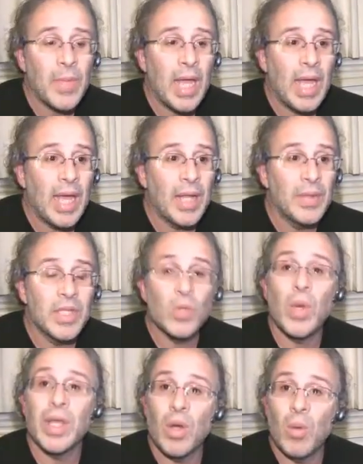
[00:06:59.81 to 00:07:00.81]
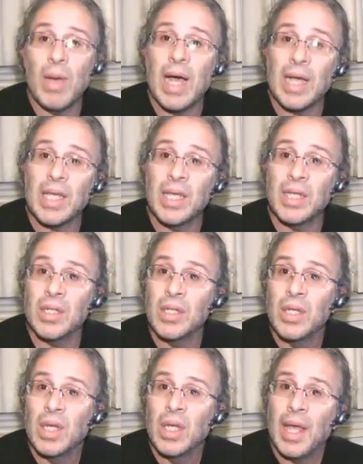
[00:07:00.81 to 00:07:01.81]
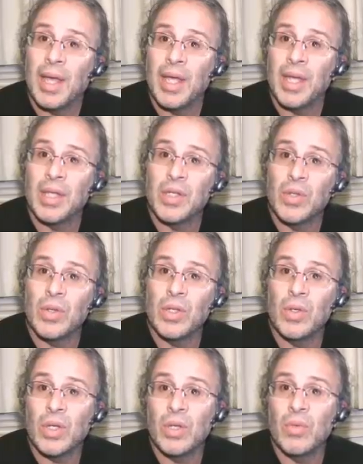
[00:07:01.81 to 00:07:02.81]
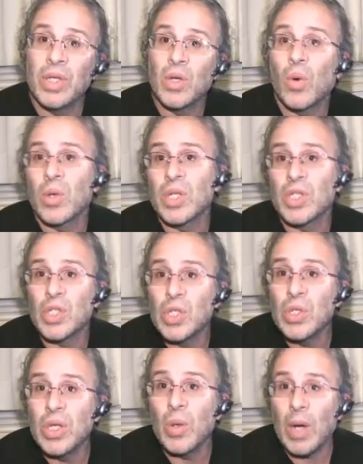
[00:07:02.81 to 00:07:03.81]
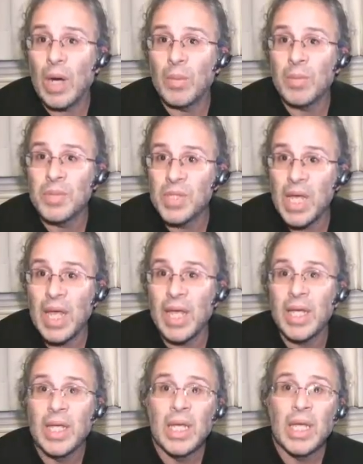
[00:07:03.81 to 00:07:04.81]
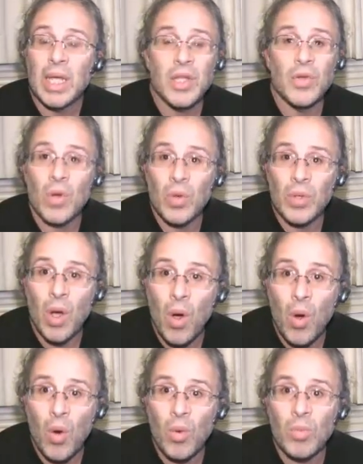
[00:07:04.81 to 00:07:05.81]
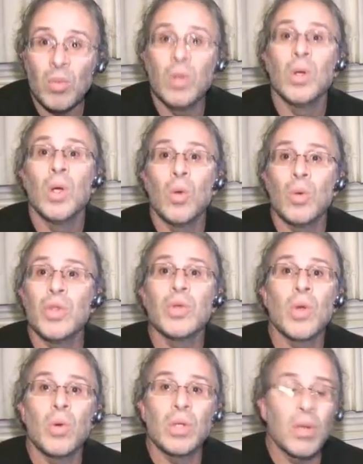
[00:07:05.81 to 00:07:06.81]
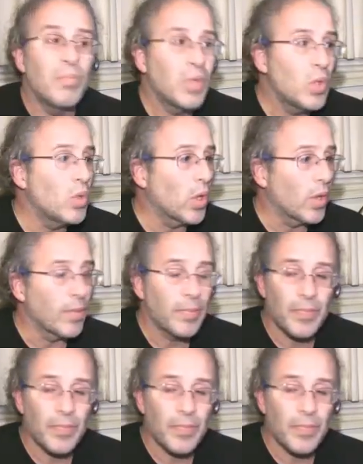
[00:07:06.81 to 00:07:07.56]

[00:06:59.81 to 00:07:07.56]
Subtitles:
And this way go back in and you can record a studio album, say, in your own home with your own computer.